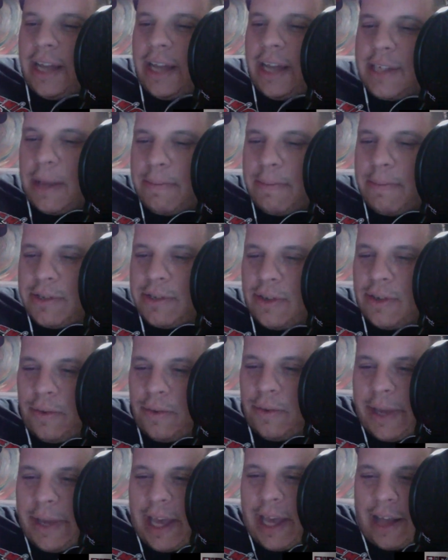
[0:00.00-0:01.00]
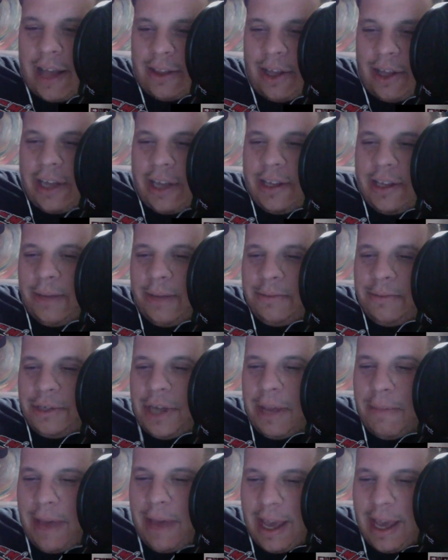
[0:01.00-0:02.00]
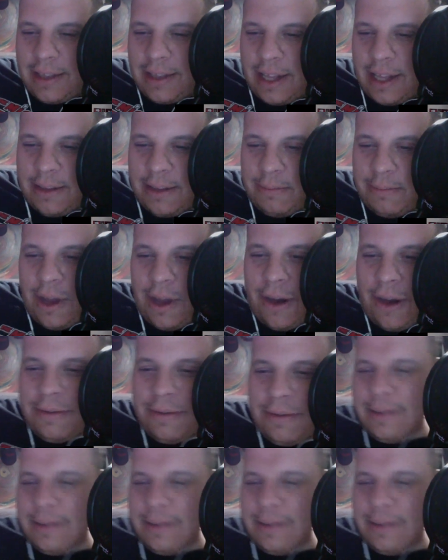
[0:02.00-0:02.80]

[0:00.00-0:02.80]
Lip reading: episode we got lined up. J-Mac, let them know.